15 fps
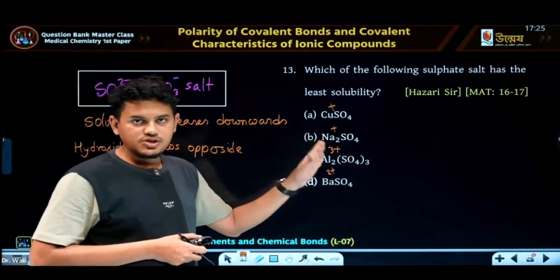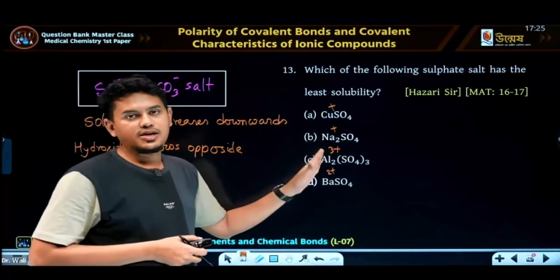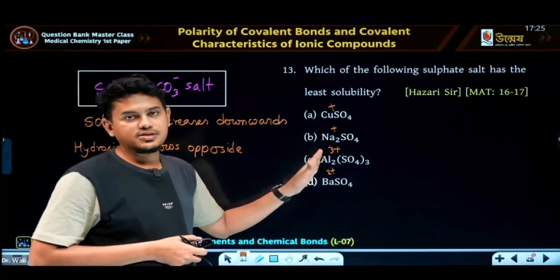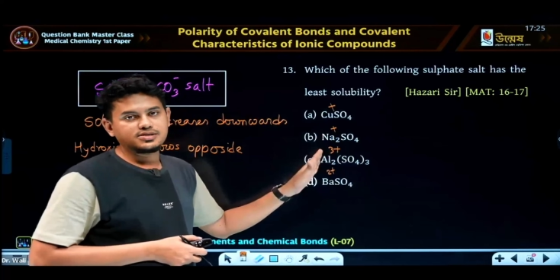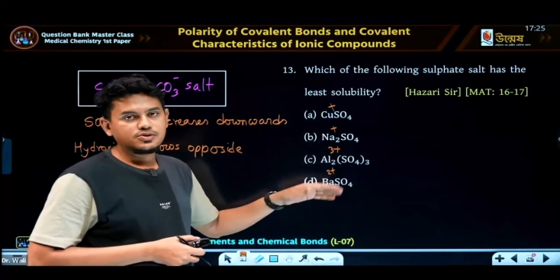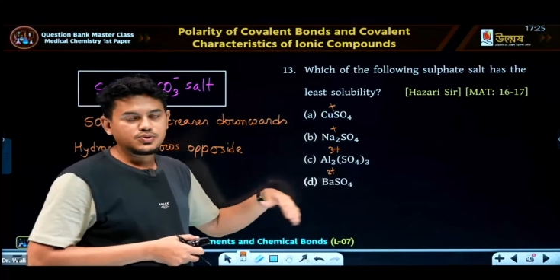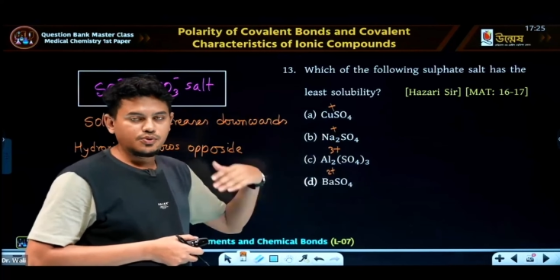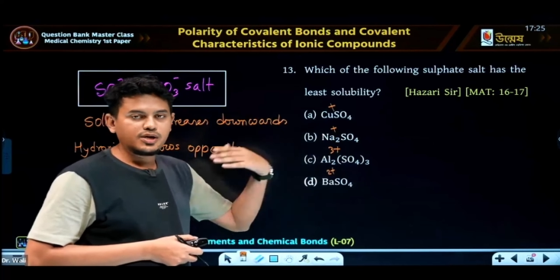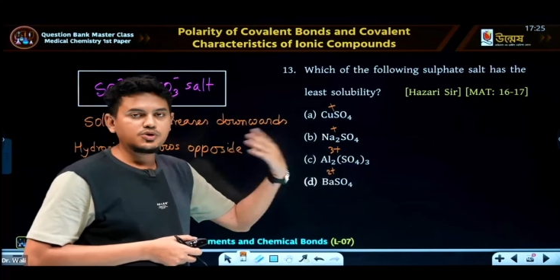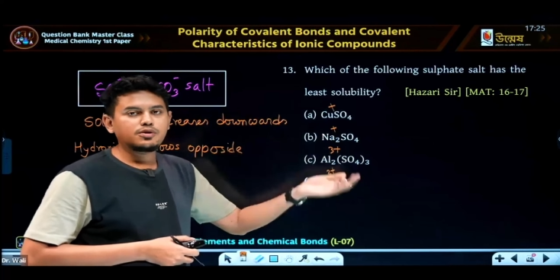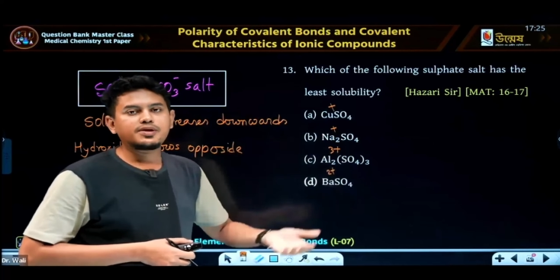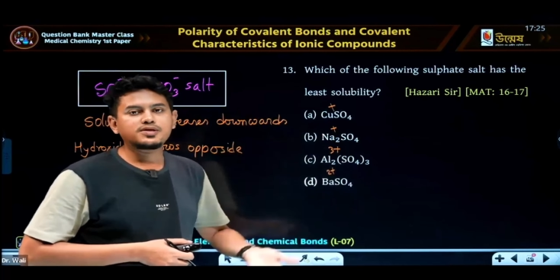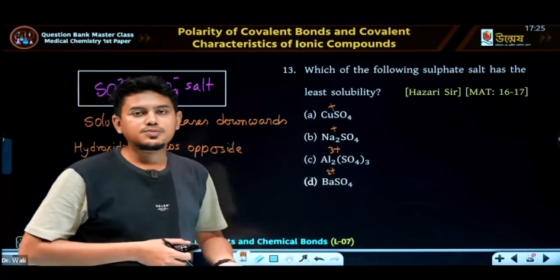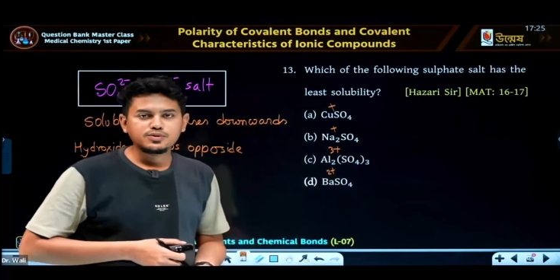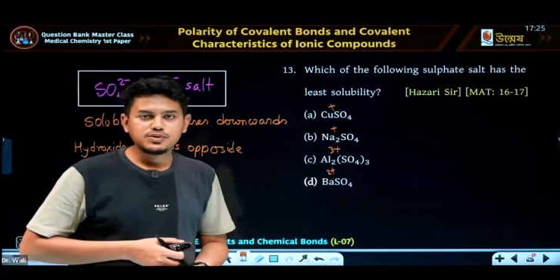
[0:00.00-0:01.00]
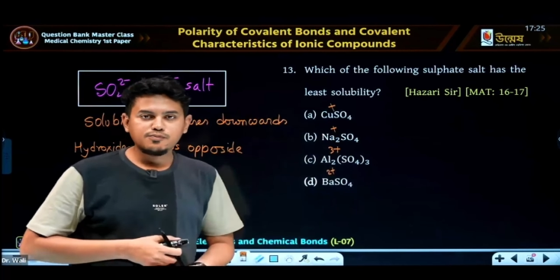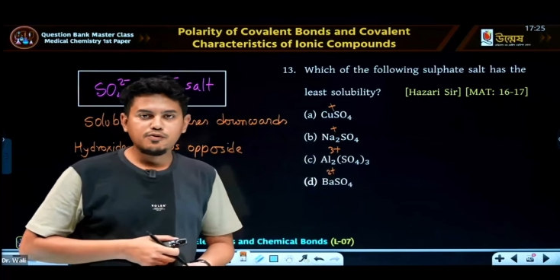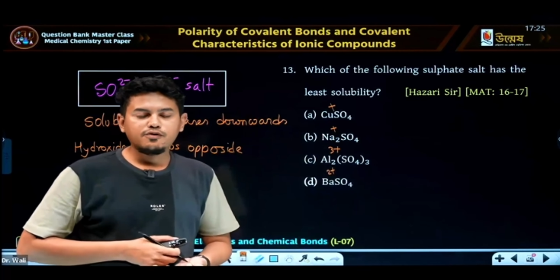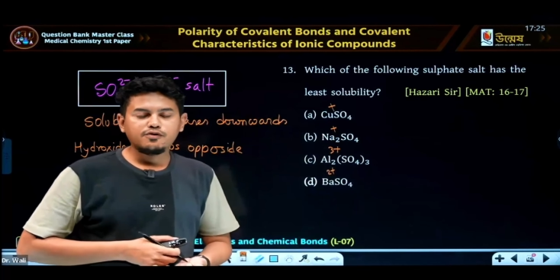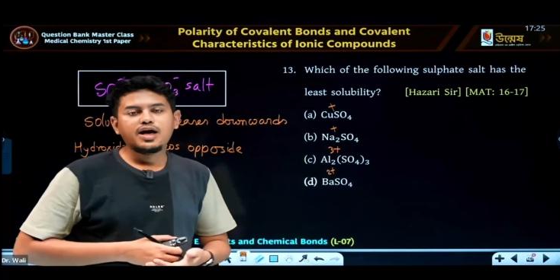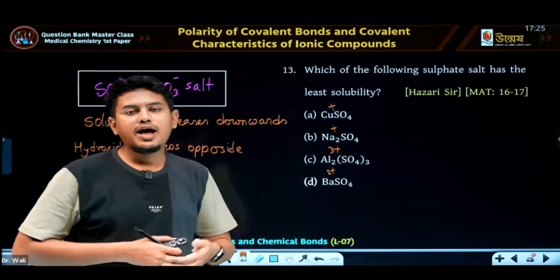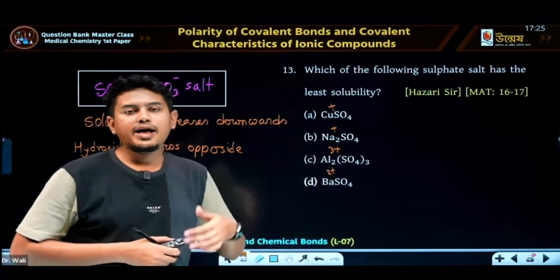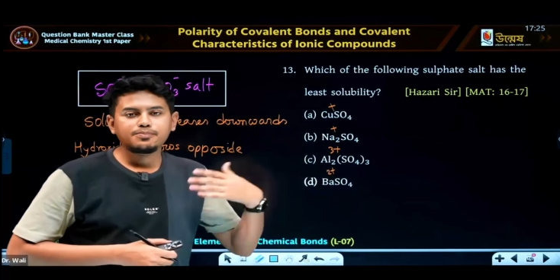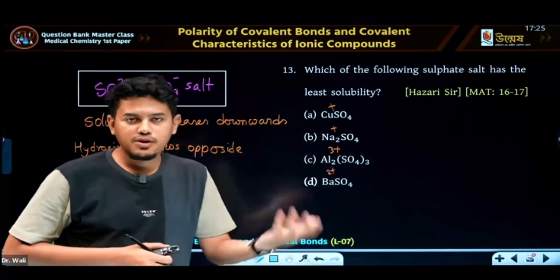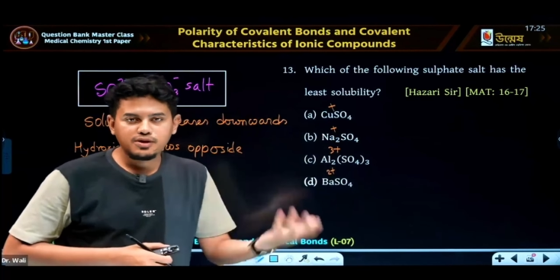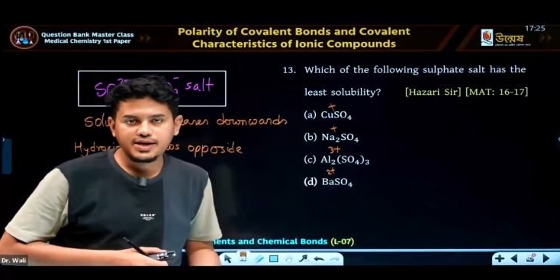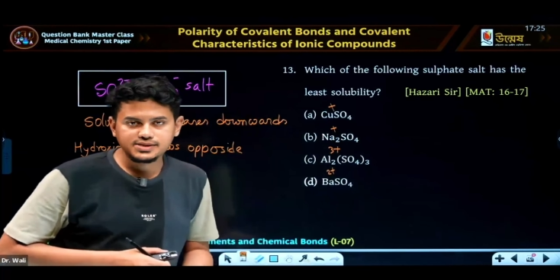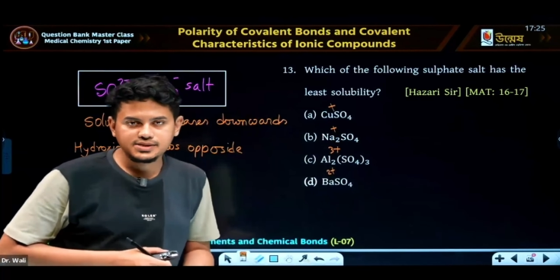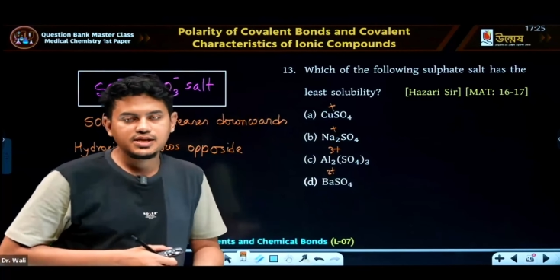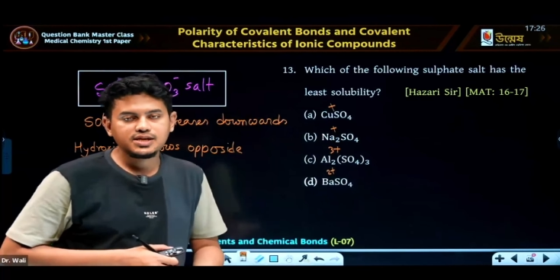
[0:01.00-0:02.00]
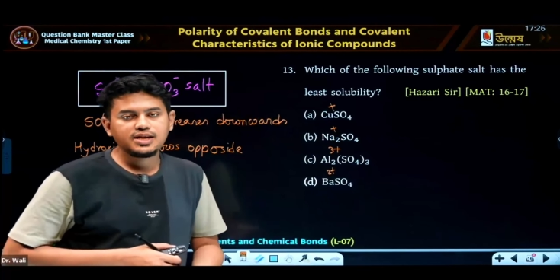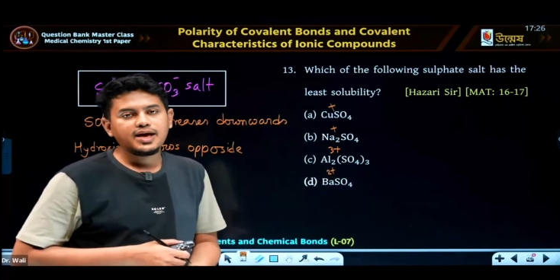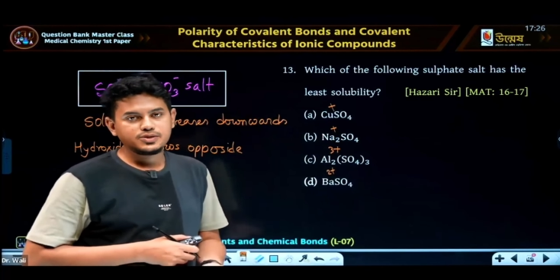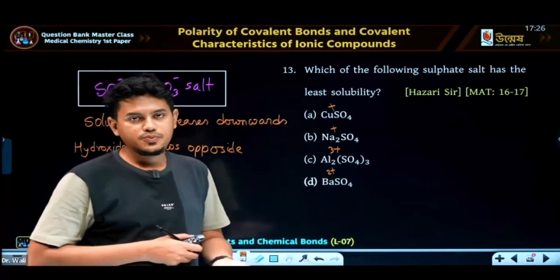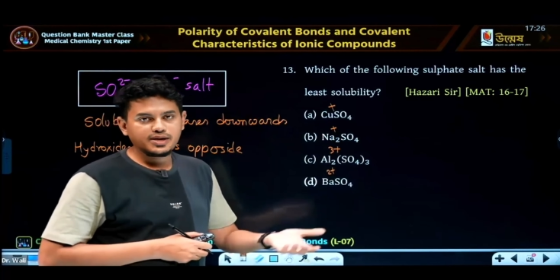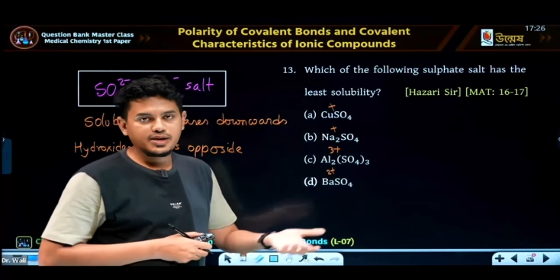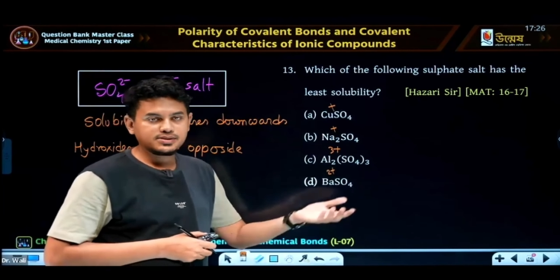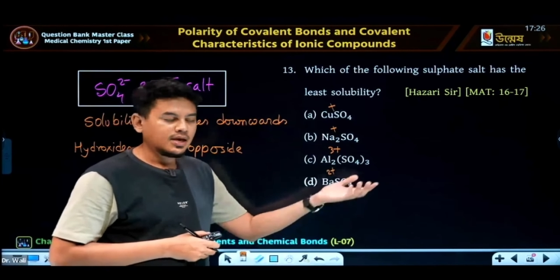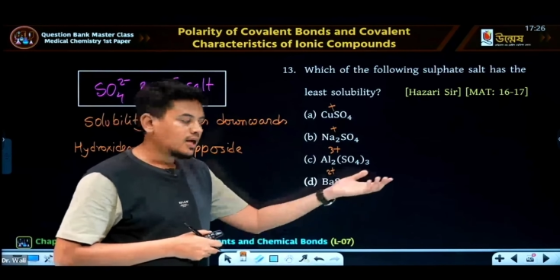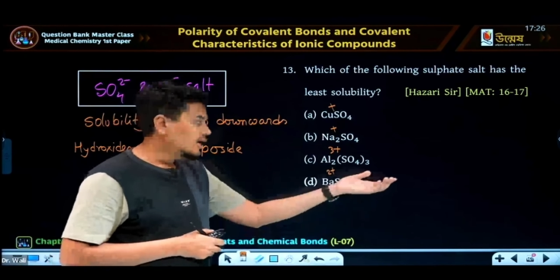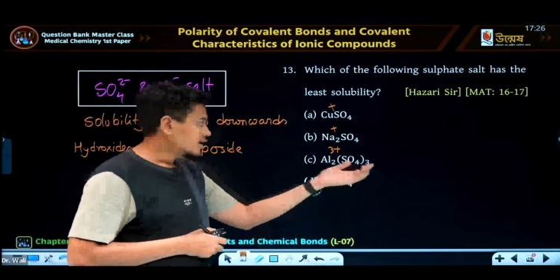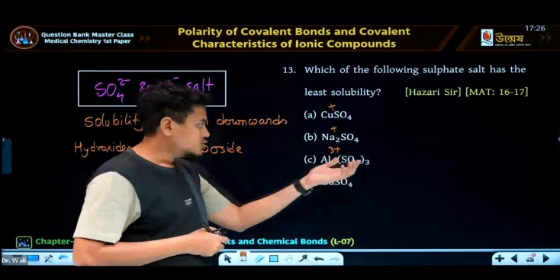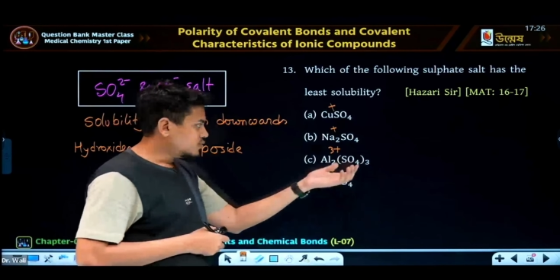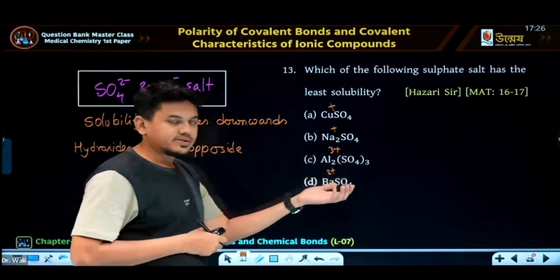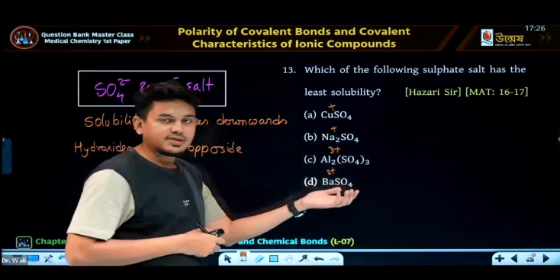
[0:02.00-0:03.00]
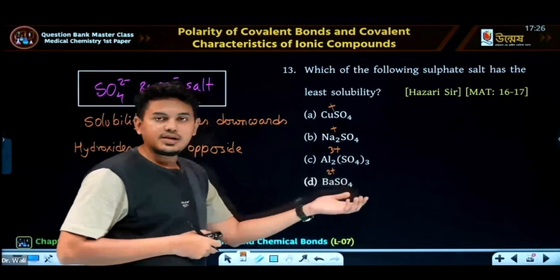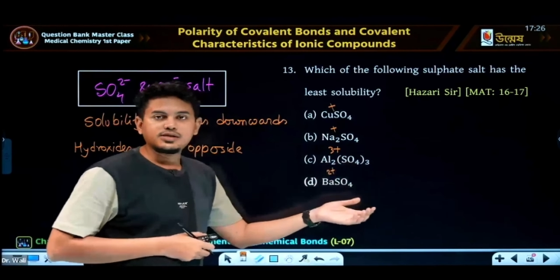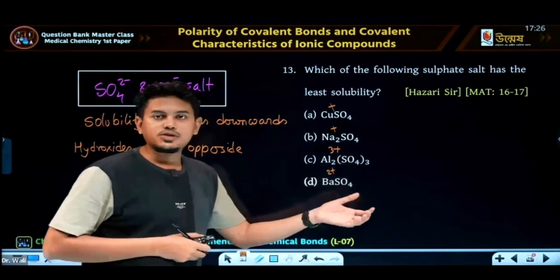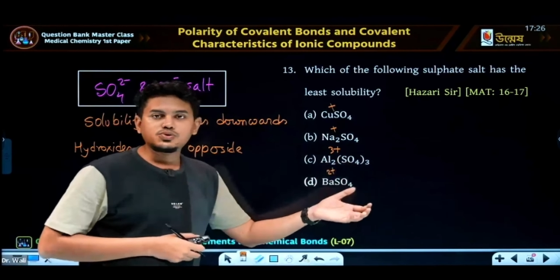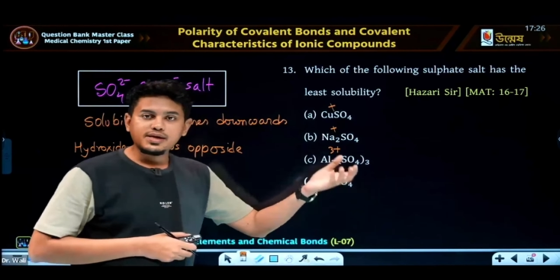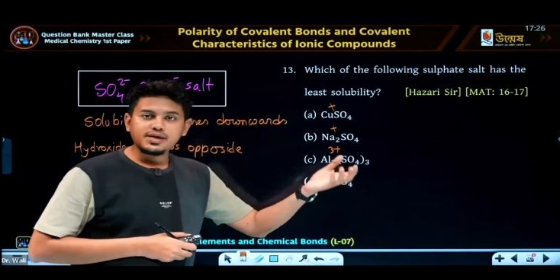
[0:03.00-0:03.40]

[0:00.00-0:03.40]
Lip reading: charge, so it will be responsible for higher polarization, as well as it will result